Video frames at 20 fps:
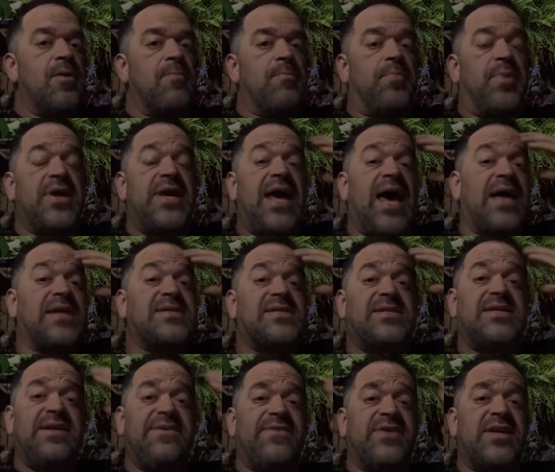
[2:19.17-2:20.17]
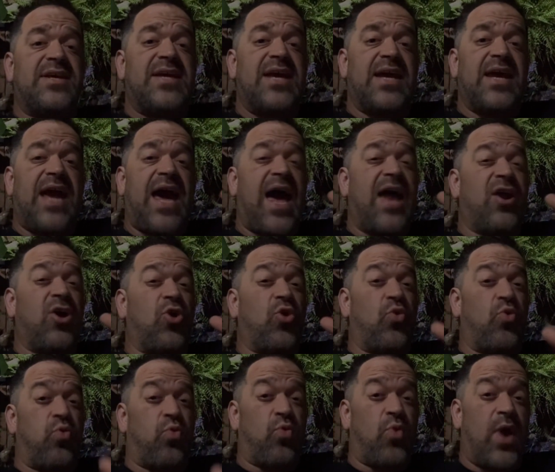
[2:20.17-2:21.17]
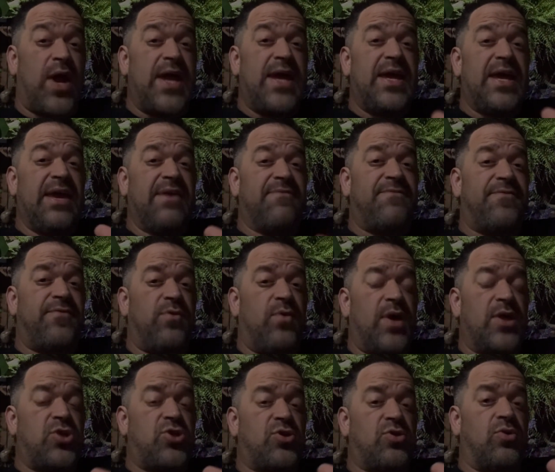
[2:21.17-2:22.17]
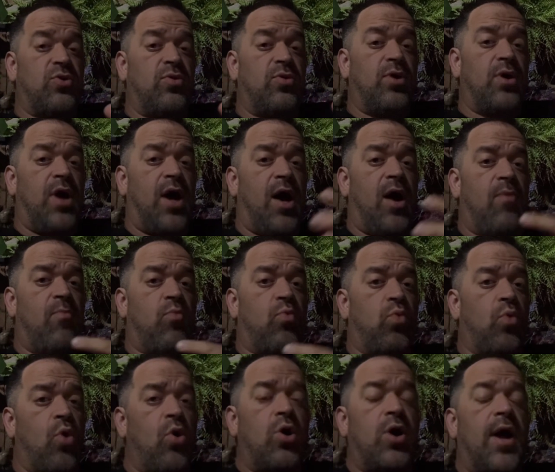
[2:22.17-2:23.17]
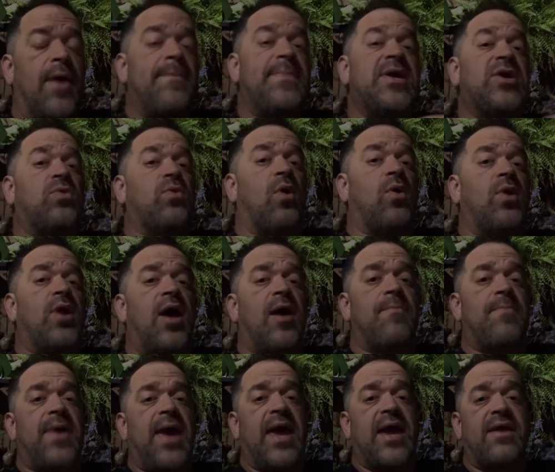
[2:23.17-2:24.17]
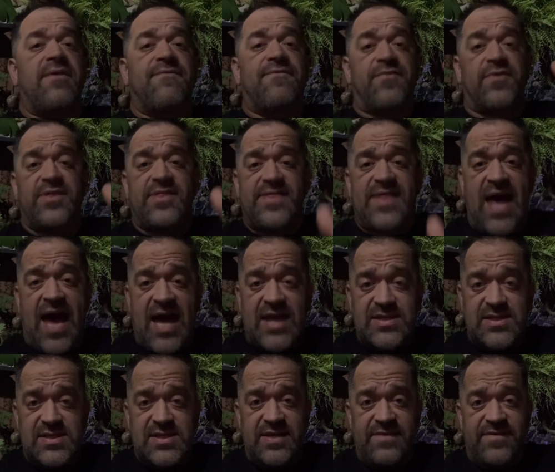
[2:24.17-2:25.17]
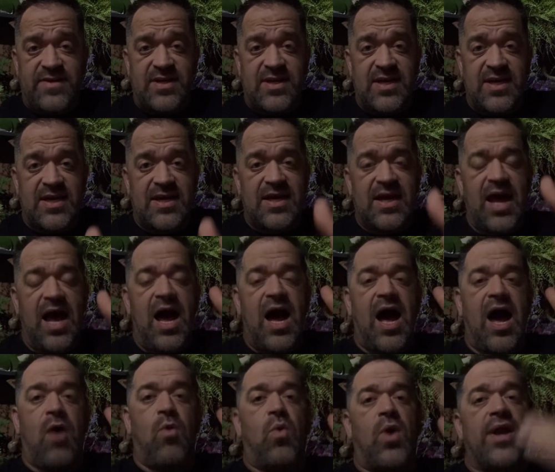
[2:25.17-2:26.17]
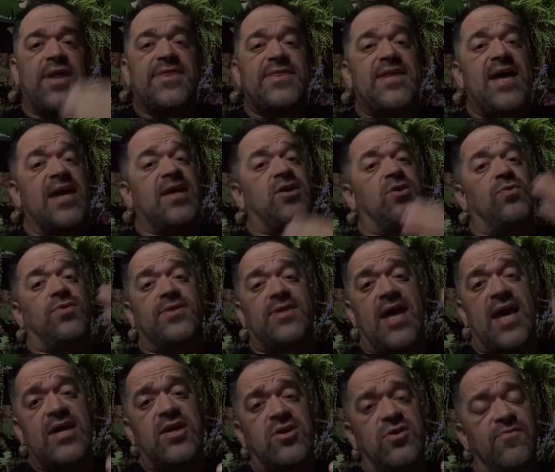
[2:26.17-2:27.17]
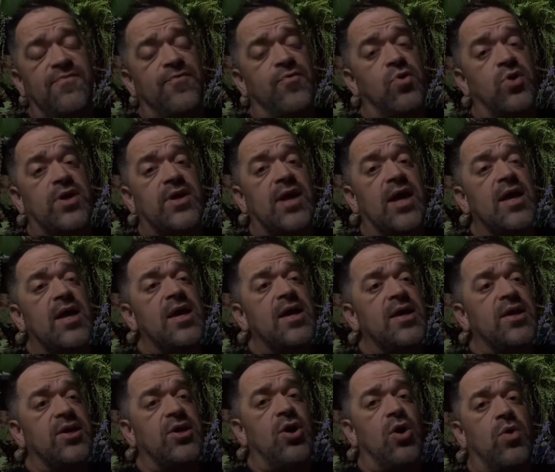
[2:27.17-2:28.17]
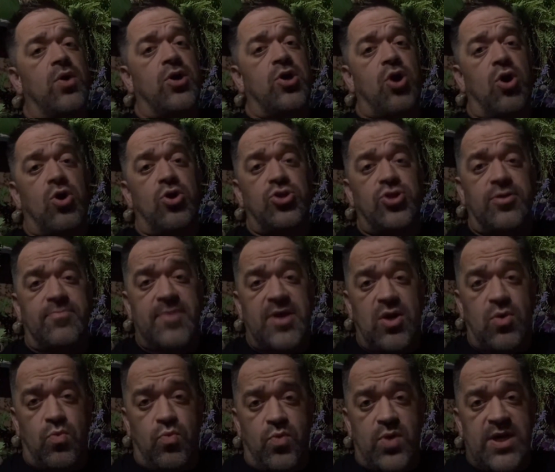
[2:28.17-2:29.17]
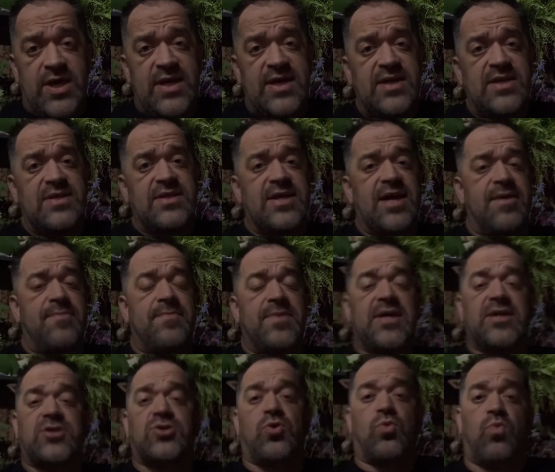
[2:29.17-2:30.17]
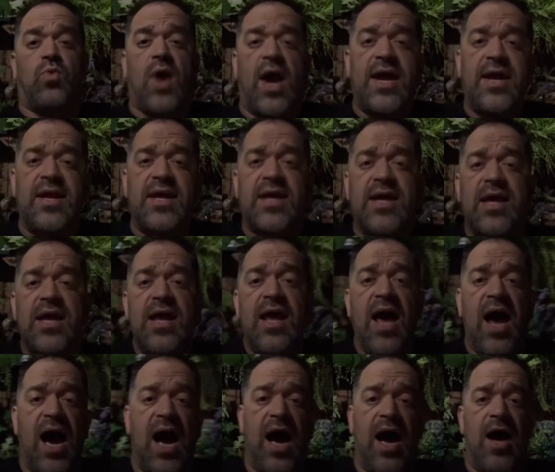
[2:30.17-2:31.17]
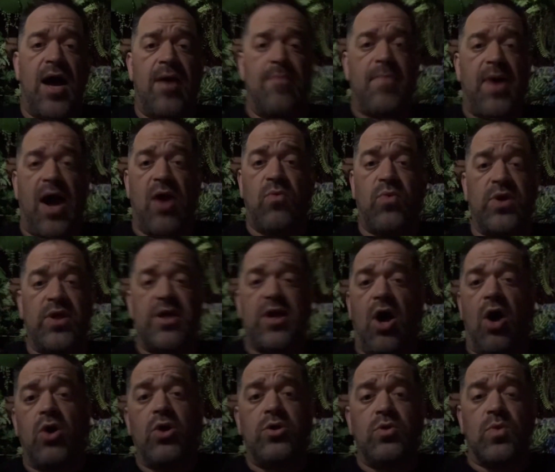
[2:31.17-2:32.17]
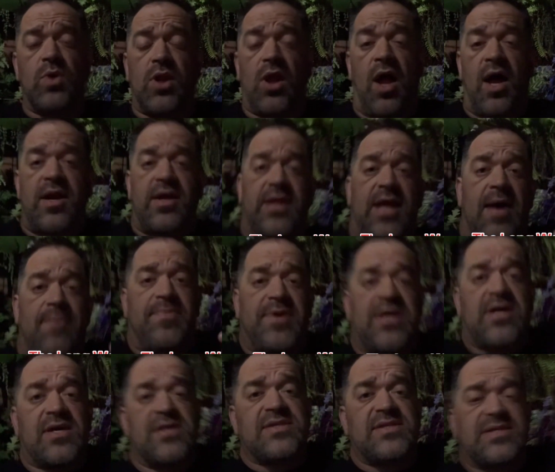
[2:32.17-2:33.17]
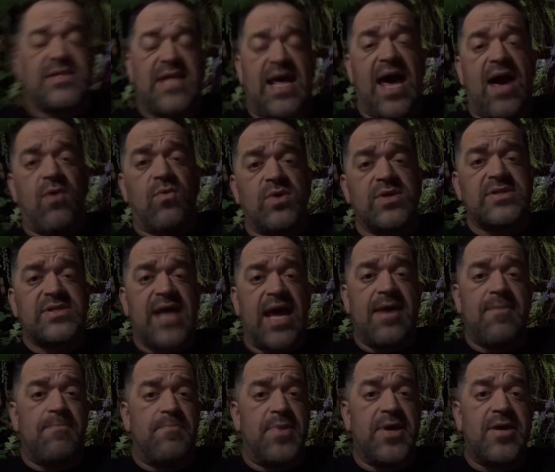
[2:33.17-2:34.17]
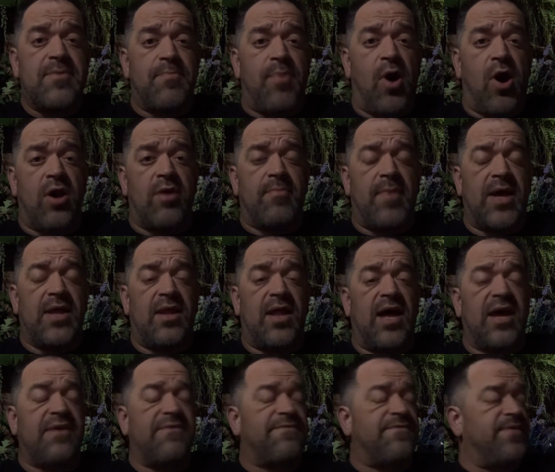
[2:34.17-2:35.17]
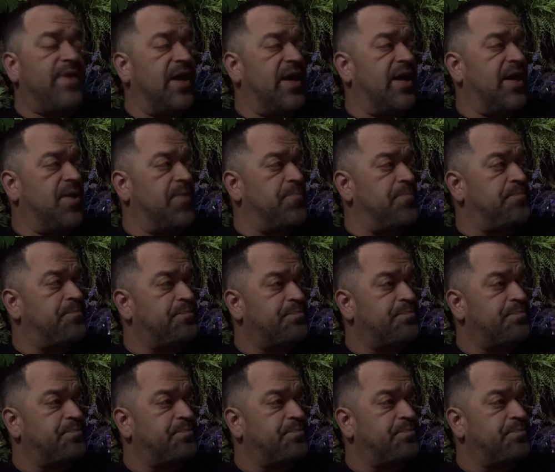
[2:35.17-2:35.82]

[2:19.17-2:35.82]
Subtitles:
But yeah, Stephen King had a great influential role on me growing up, and for that, Stephen King, I want to thank you. Thank you for, encouraging me to read, getting me into writing. I really owe you a lot on that, because that was a big part of my life, and